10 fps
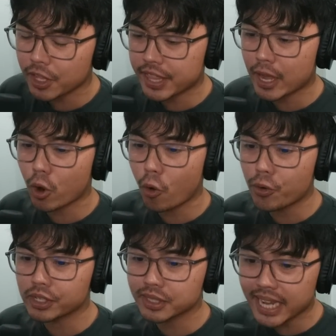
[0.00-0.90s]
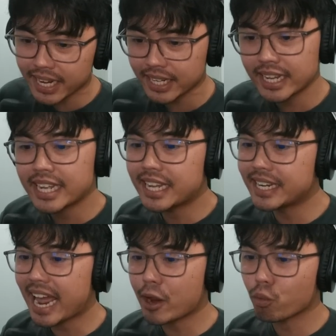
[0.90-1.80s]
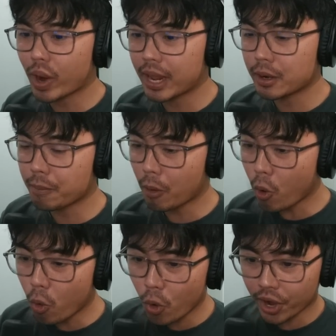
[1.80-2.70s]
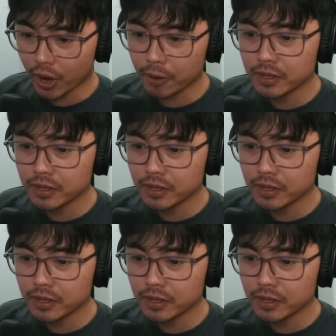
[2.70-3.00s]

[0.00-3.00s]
their owner's deck in a random order.